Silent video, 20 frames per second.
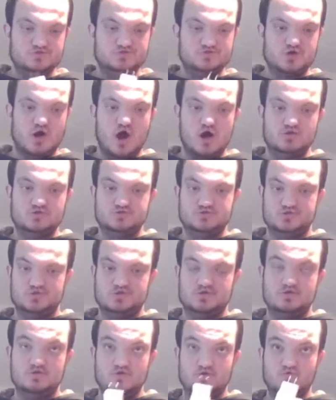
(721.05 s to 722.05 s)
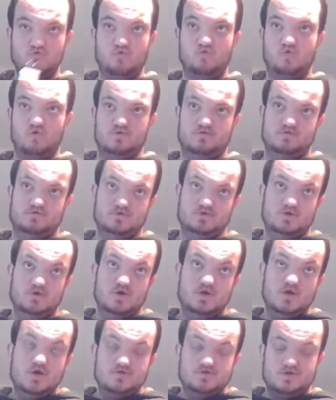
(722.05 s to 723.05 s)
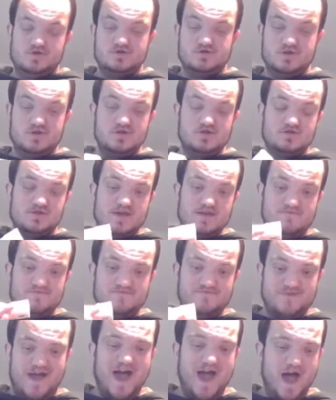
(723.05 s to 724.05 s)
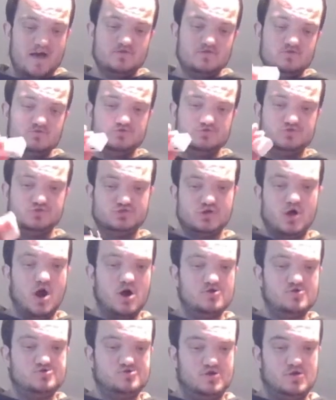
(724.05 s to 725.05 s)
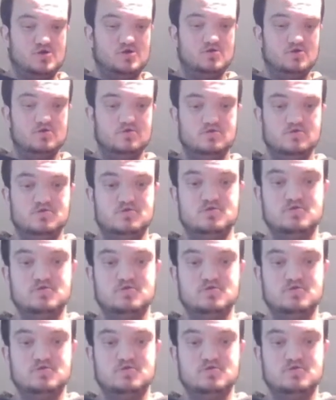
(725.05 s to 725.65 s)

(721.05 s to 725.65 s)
charging cord. This is a fast charging